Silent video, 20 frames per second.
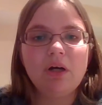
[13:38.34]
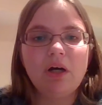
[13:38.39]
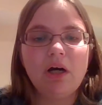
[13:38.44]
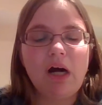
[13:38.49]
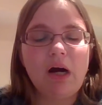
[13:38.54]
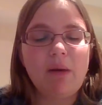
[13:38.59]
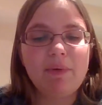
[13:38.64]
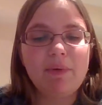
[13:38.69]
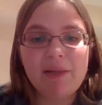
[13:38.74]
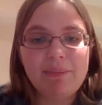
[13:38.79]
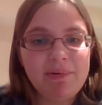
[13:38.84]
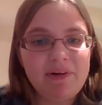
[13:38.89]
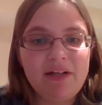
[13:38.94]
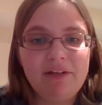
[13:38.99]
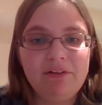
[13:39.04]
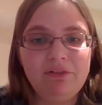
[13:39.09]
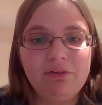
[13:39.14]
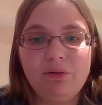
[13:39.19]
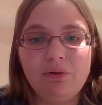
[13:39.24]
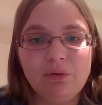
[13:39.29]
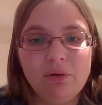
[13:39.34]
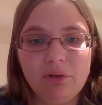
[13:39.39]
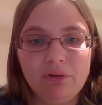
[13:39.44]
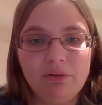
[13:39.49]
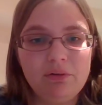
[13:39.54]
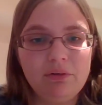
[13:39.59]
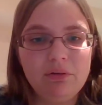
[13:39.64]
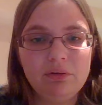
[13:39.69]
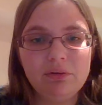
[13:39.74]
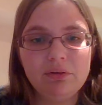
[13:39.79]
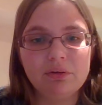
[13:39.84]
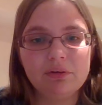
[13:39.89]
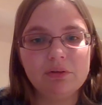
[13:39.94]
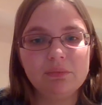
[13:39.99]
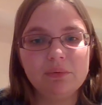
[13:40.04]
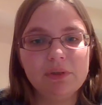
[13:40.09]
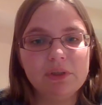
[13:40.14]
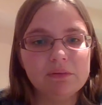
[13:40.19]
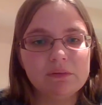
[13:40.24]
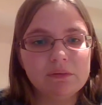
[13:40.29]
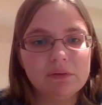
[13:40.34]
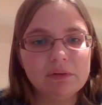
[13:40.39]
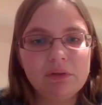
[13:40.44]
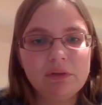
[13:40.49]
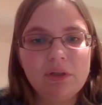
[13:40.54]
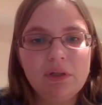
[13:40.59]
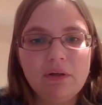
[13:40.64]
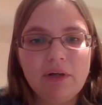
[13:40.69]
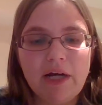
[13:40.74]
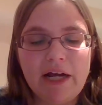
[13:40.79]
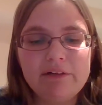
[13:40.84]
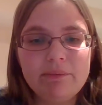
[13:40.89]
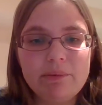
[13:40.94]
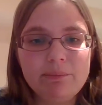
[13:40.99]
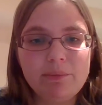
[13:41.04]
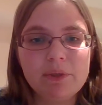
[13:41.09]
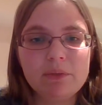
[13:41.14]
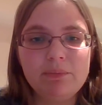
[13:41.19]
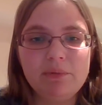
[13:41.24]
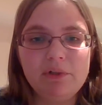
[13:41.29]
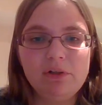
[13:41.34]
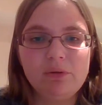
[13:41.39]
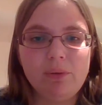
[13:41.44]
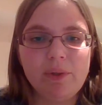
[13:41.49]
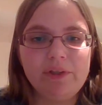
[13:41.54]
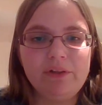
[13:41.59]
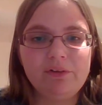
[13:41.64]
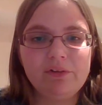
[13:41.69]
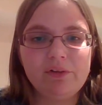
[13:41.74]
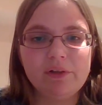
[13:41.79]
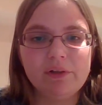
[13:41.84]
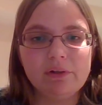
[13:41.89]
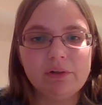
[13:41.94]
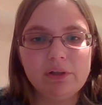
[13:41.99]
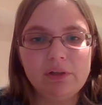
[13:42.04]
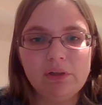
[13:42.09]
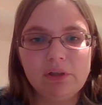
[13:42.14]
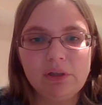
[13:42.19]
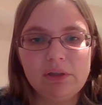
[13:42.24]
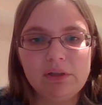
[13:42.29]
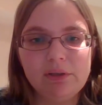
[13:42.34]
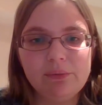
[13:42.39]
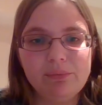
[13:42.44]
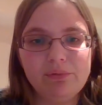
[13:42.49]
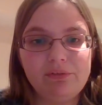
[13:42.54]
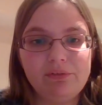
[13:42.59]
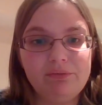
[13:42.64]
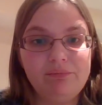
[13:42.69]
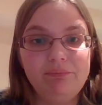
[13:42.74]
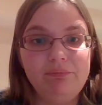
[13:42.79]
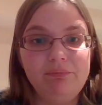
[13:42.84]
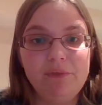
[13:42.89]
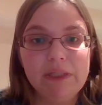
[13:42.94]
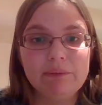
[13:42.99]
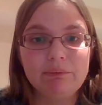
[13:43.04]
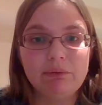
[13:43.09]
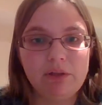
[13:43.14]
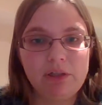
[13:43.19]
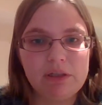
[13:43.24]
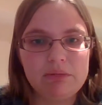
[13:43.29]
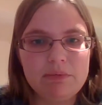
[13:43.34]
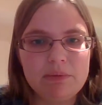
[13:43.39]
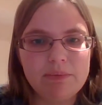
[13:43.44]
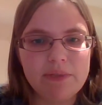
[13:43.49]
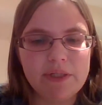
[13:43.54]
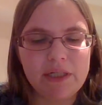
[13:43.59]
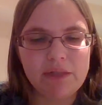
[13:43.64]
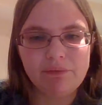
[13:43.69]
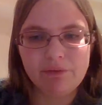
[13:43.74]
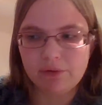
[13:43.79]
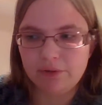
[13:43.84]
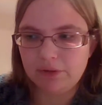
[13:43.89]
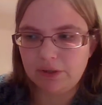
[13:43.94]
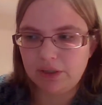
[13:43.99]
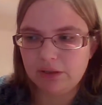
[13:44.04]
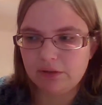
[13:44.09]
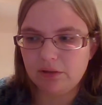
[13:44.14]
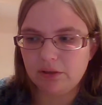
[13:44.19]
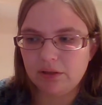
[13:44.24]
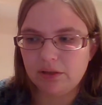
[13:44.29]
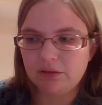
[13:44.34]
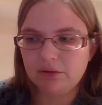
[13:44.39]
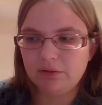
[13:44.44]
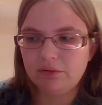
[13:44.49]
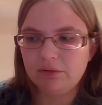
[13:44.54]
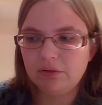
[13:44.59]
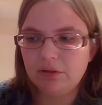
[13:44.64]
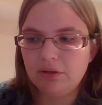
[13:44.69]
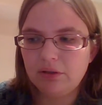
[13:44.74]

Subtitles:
But I passed the course, so whatever. I remember her being quite scary. There was never going to be behavior in that class.